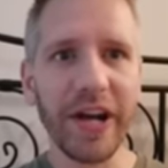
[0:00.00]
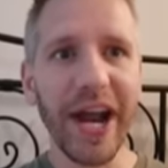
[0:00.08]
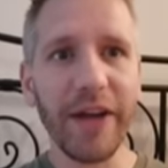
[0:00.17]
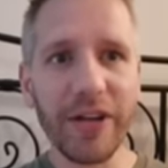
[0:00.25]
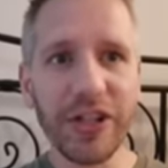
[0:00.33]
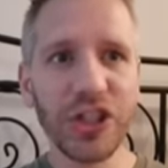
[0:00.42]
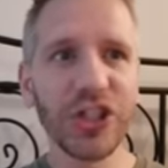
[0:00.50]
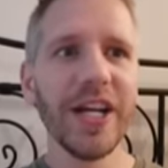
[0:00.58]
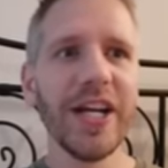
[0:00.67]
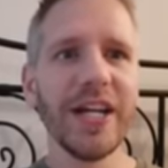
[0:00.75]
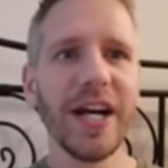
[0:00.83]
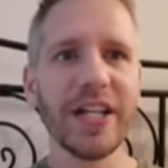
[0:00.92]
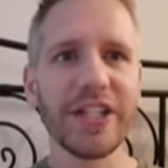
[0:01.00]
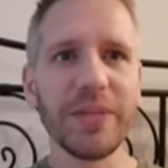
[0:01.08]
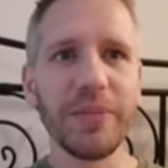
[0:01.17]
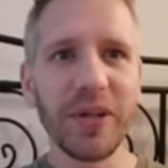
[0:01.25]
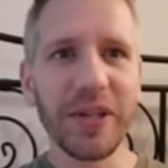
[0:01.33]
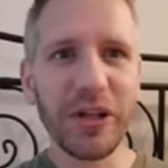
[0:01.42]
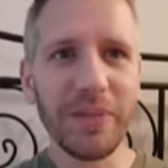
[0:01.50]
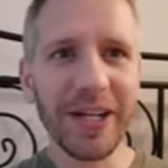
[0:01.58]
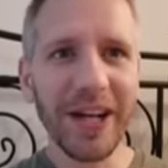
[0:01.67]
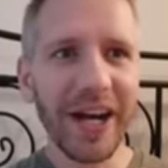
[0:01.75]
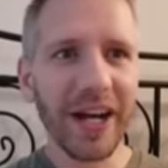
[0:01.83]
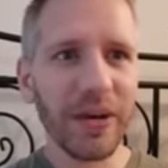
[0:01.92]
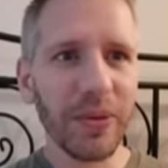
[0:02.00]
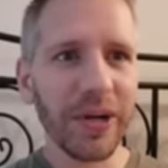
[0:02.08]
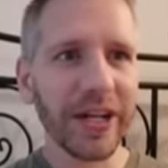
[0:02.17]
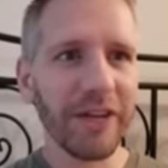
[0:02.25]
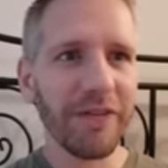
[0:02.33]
average. Some are a little bit higher, where I got